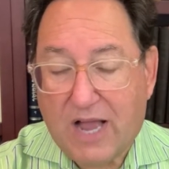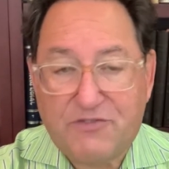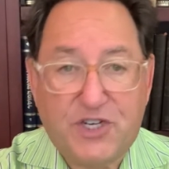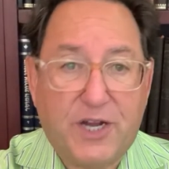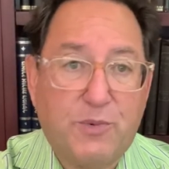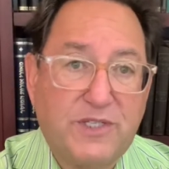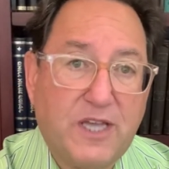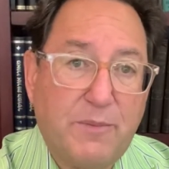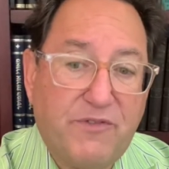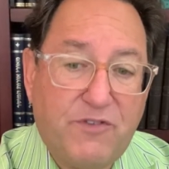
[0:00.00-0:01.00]
I've shared with
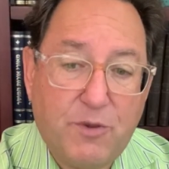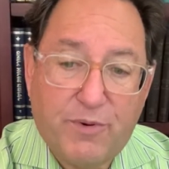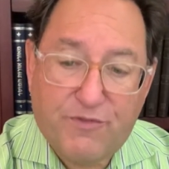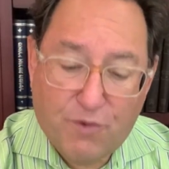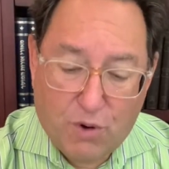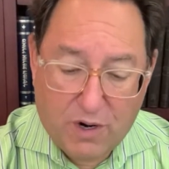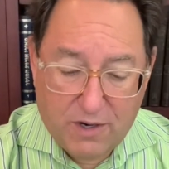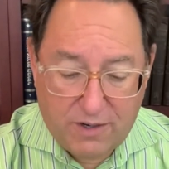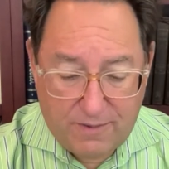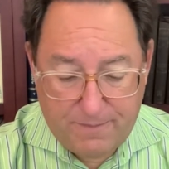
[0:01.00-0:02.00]
some of you
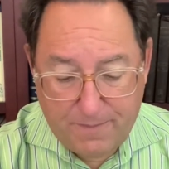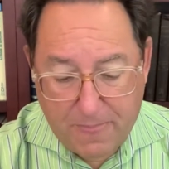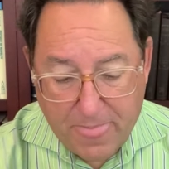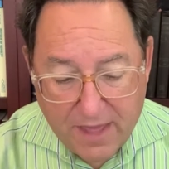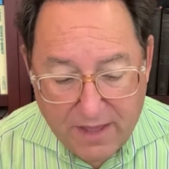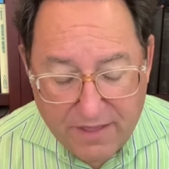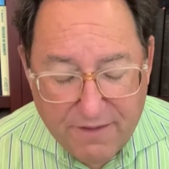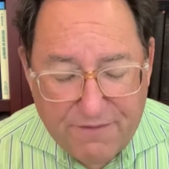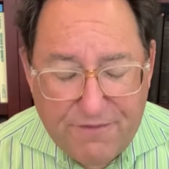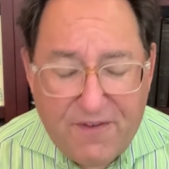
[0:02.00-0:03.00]
before
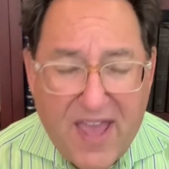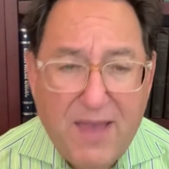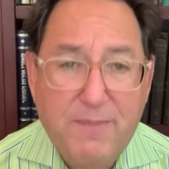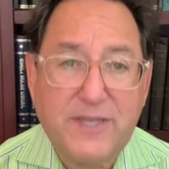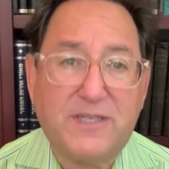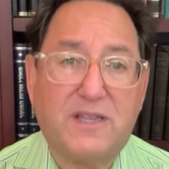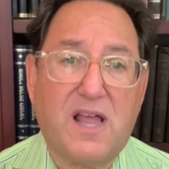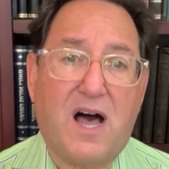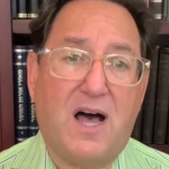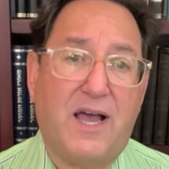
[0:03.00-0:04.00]
the famous
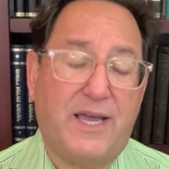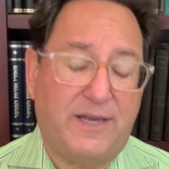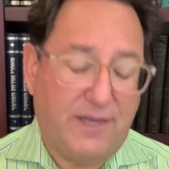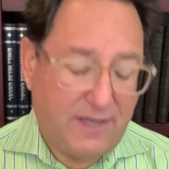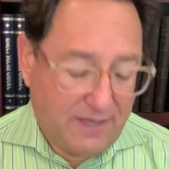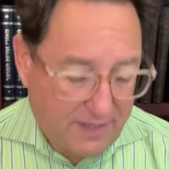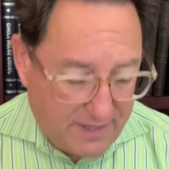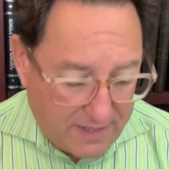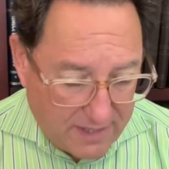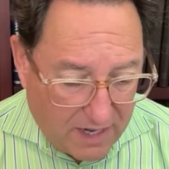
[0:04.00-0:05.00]
line
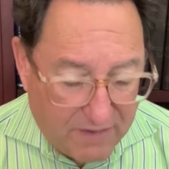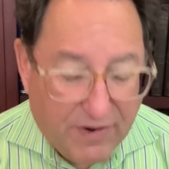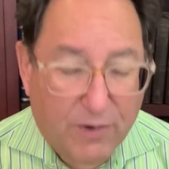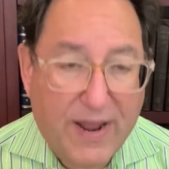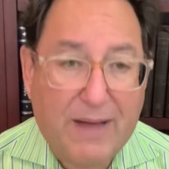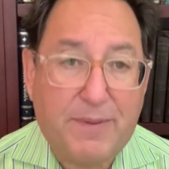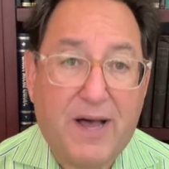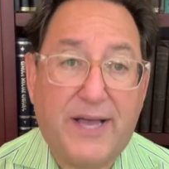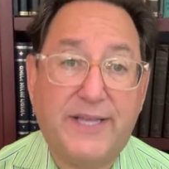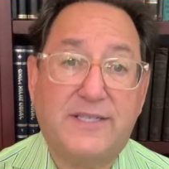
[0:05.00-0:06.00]
of our
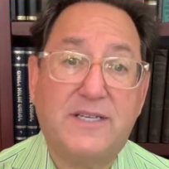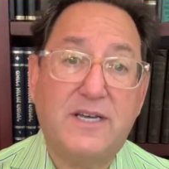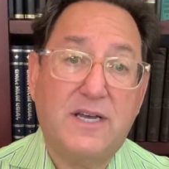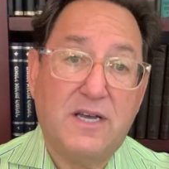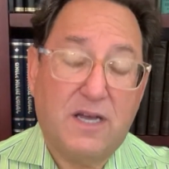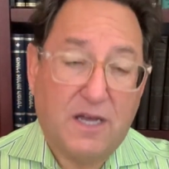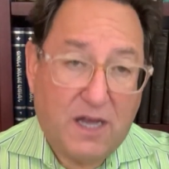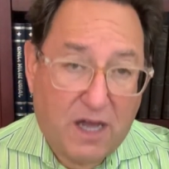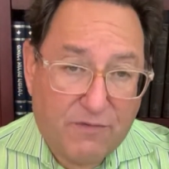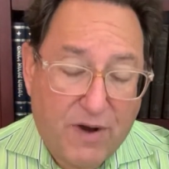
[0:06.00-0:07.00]
rabbis,
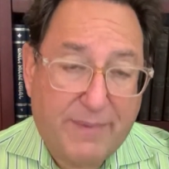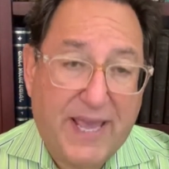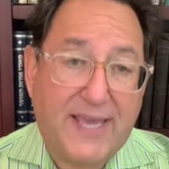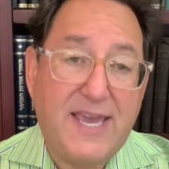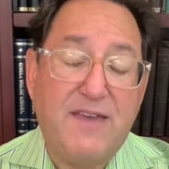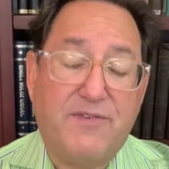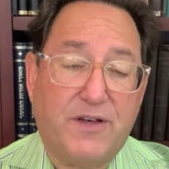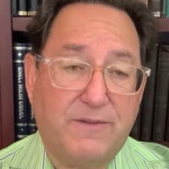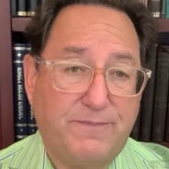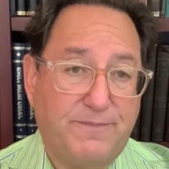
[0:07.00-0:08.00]
of Rabbi
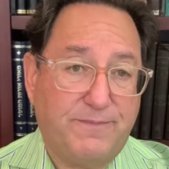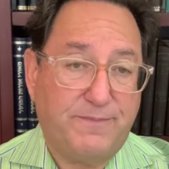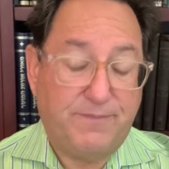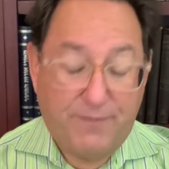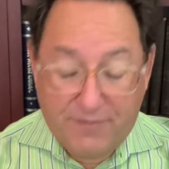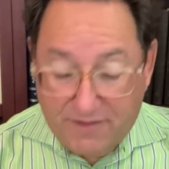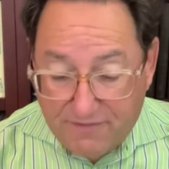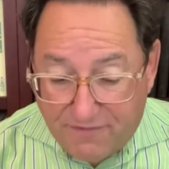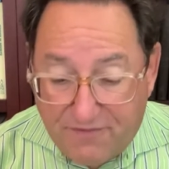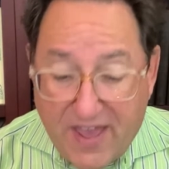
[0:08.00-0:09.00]
Akiva, the
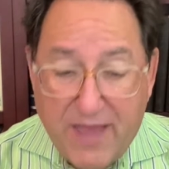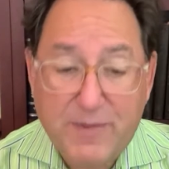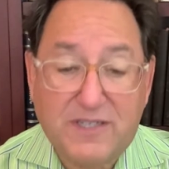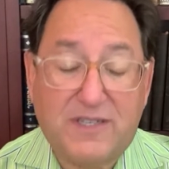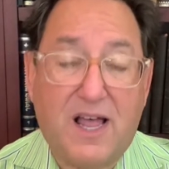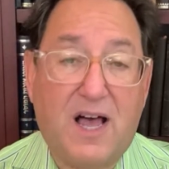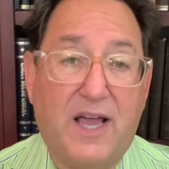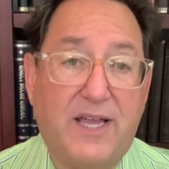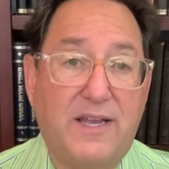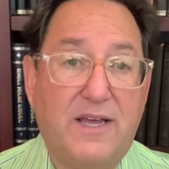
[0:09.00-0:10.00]
famous
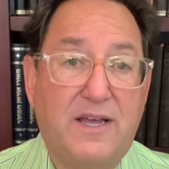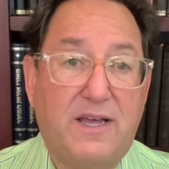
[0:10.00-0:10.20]
line,